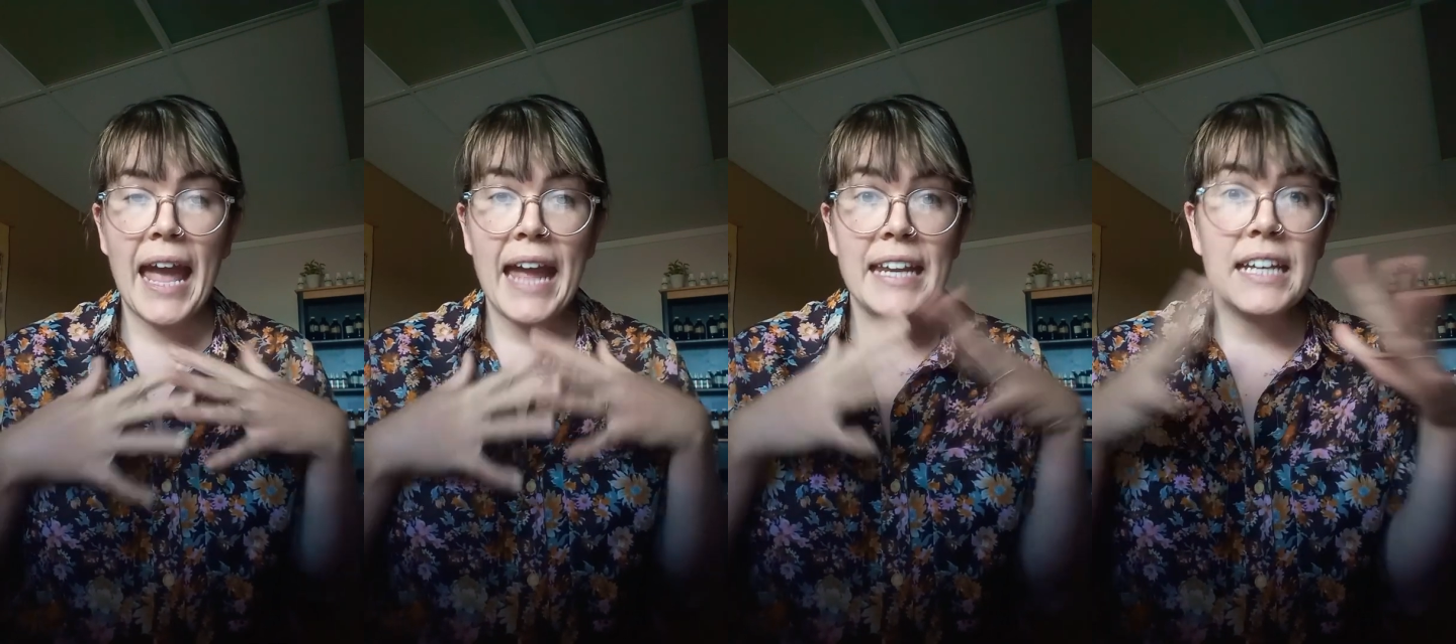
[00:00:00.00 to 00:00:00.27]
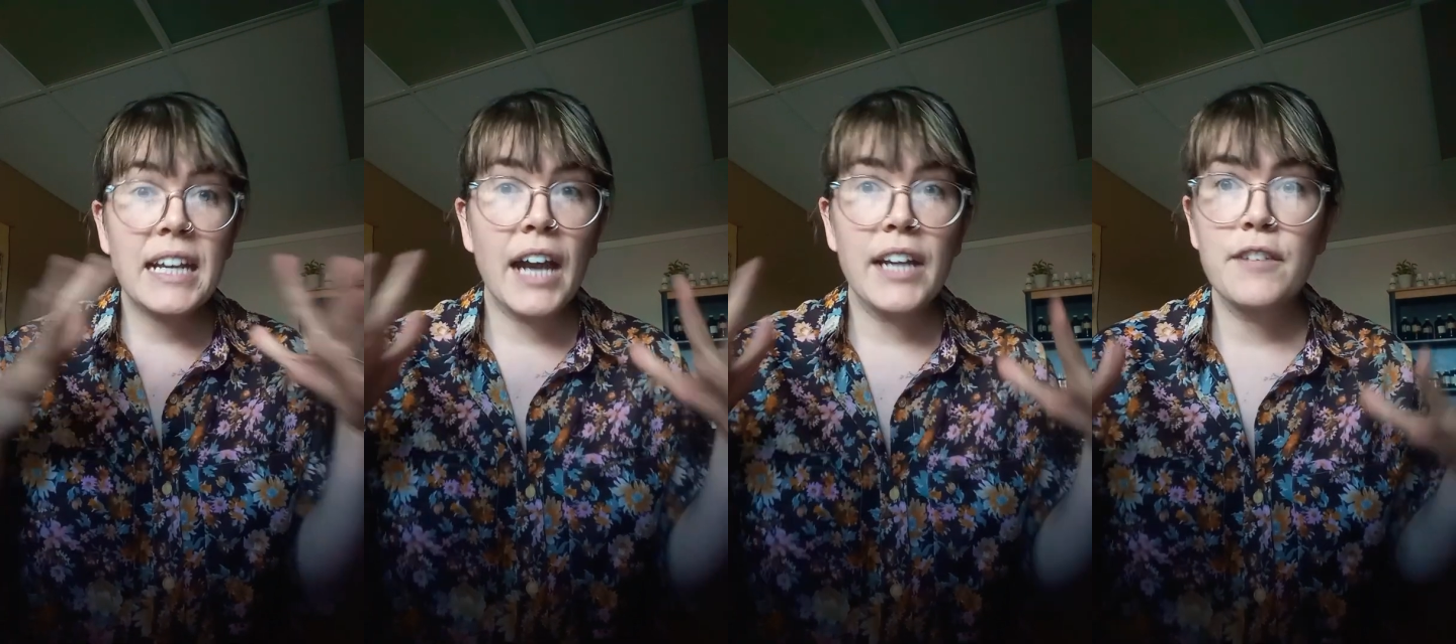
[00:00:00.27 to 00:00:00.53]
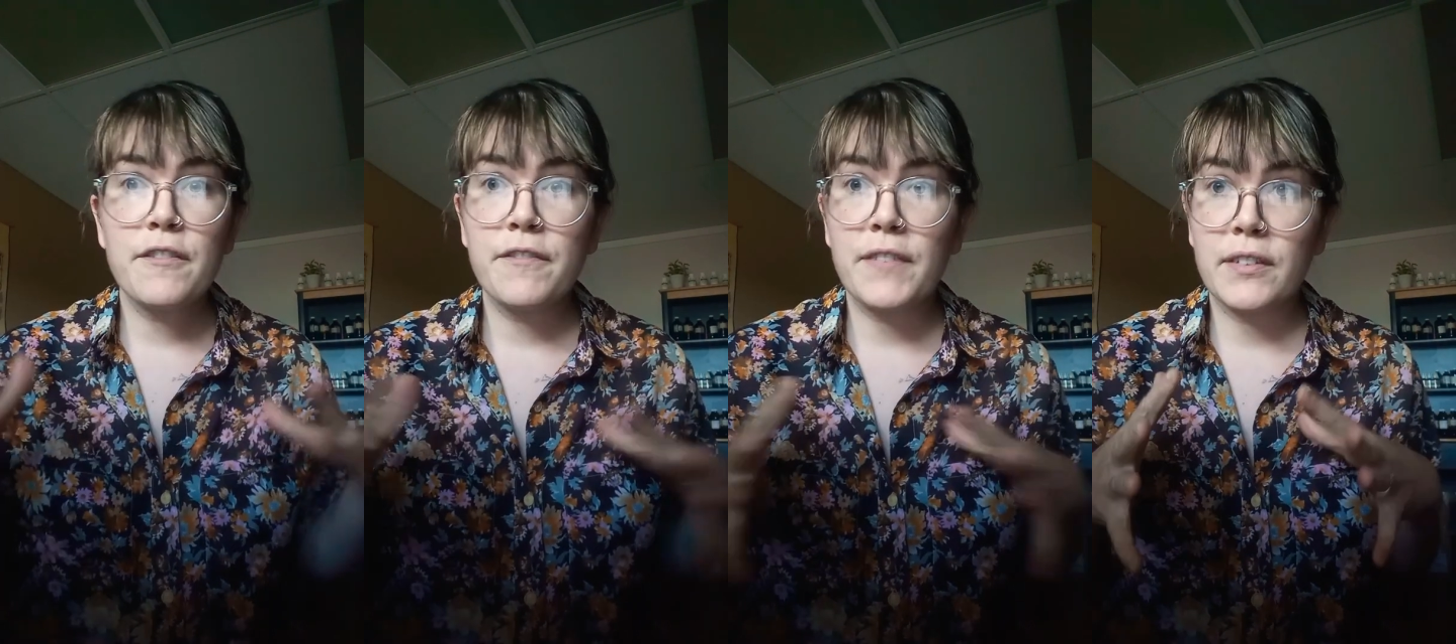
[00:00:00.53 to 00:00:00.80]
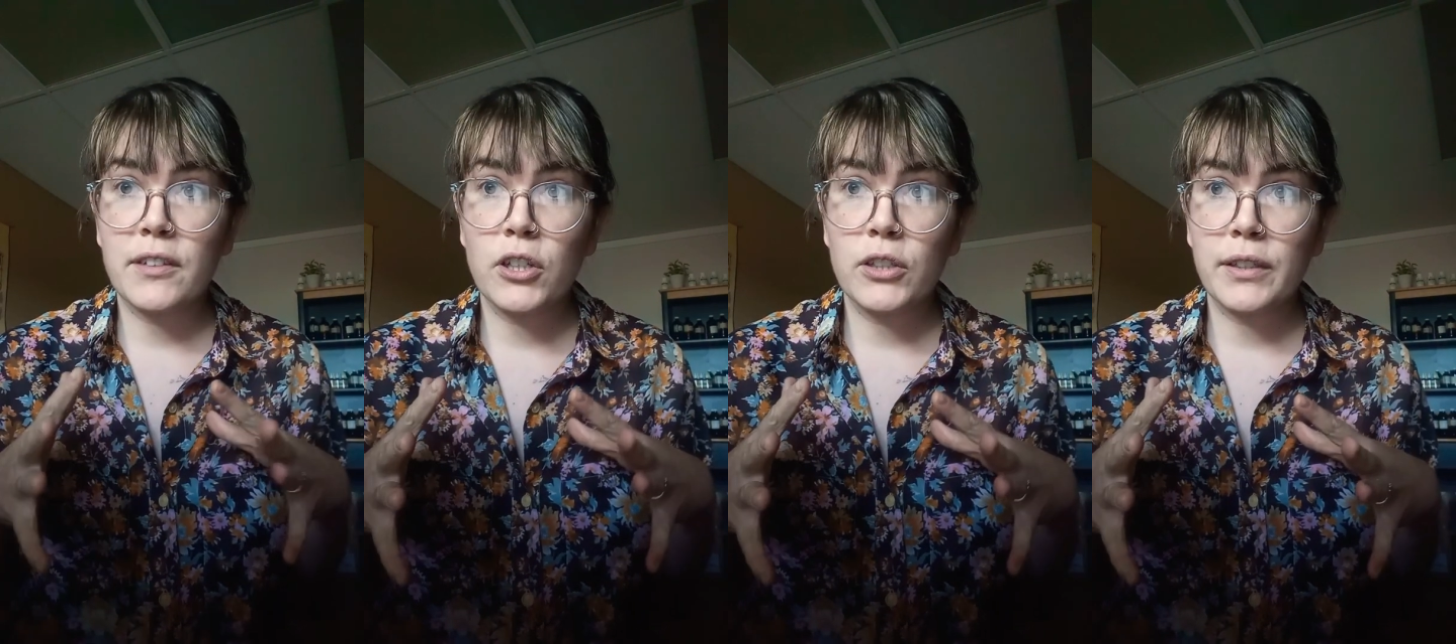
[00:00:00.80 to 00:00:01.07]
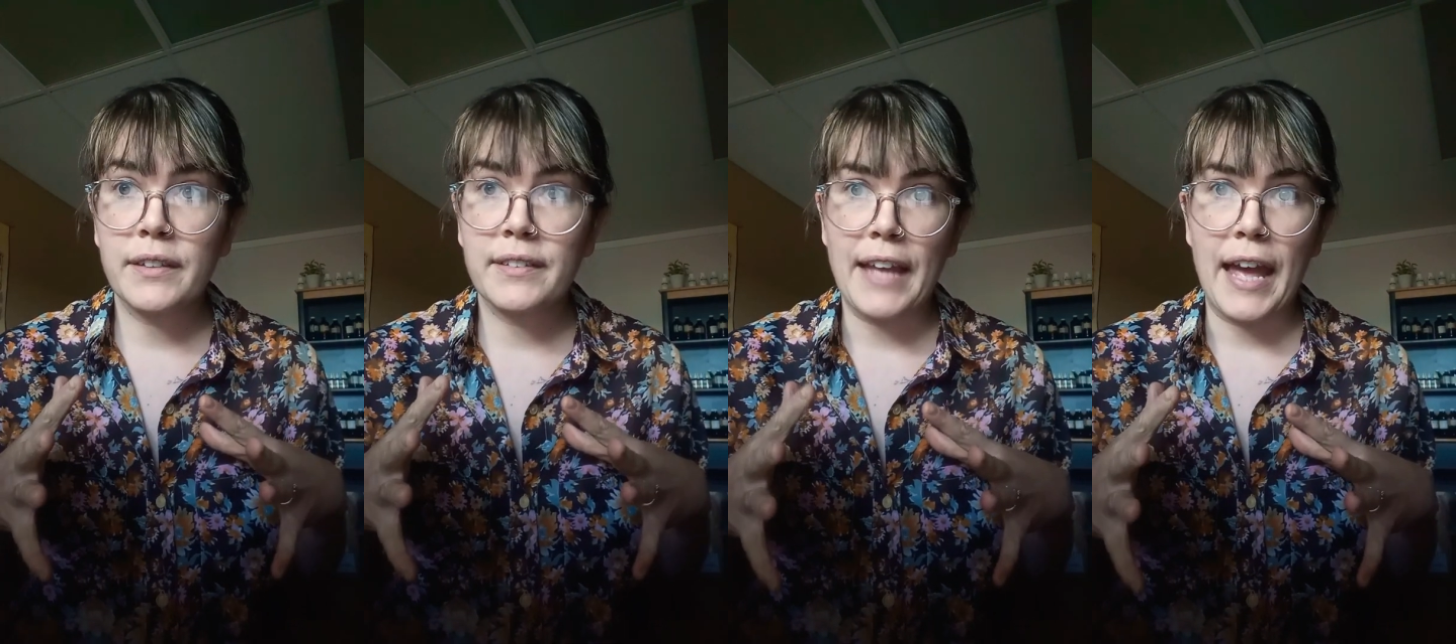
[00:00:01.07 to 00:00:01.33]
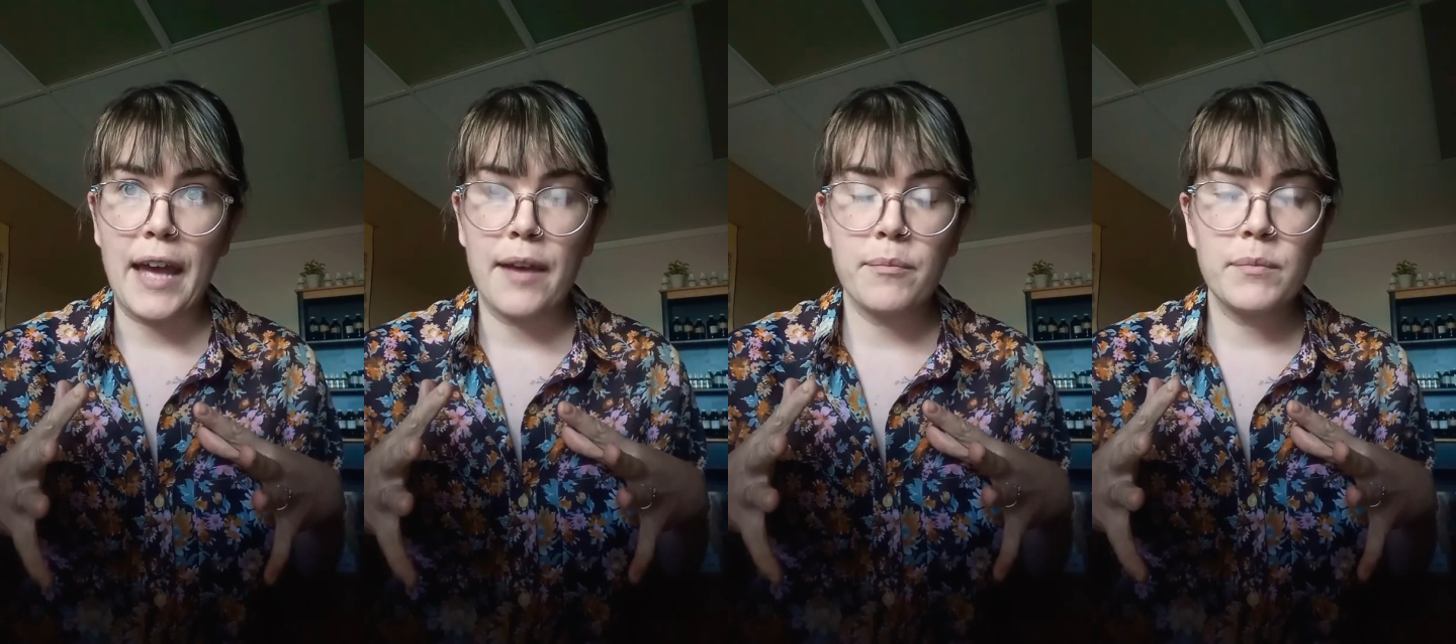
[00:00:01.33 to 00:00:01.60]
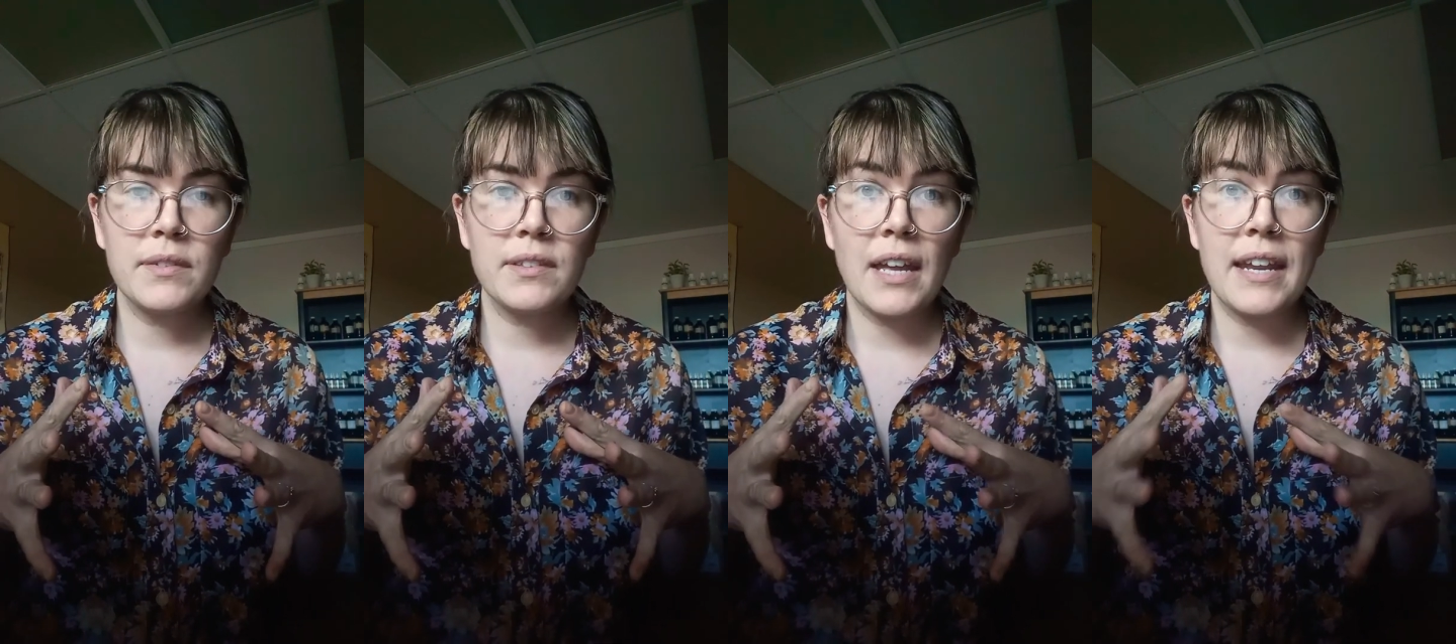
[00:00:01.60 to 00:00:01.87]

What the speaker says: any kind of physical exams